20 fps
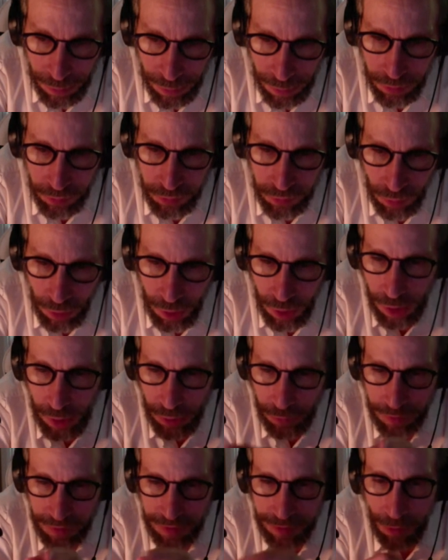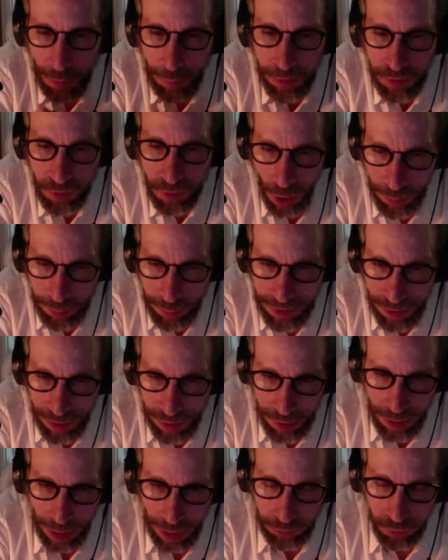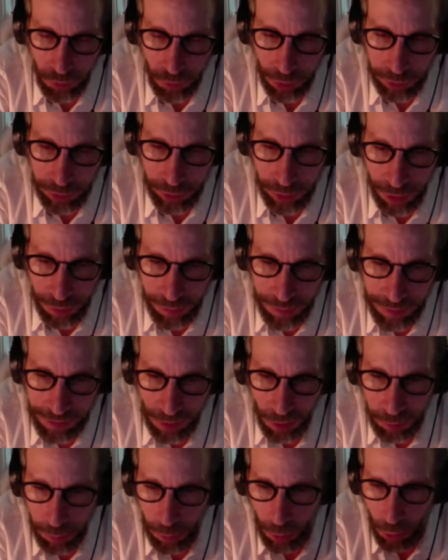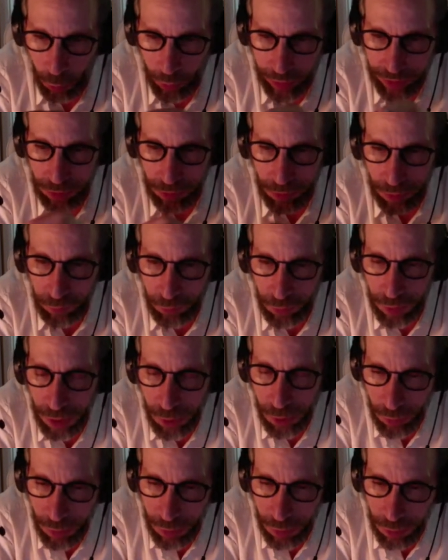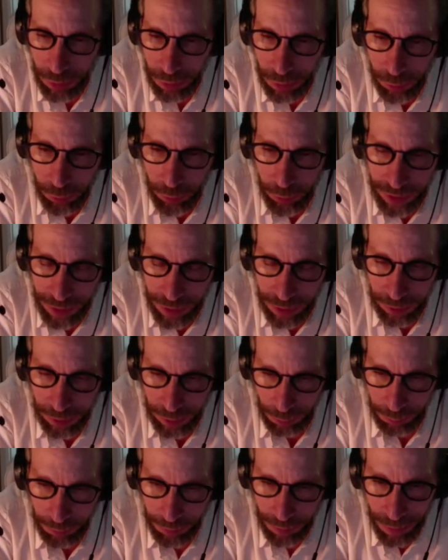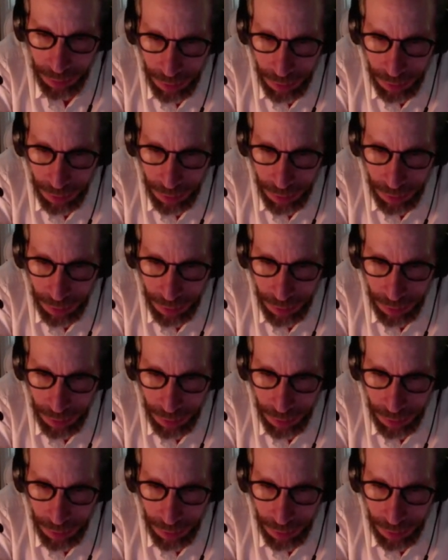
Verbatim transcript: here's in the summertime in, in Antarctica at the South Pole, we deliver liquid, liquid helium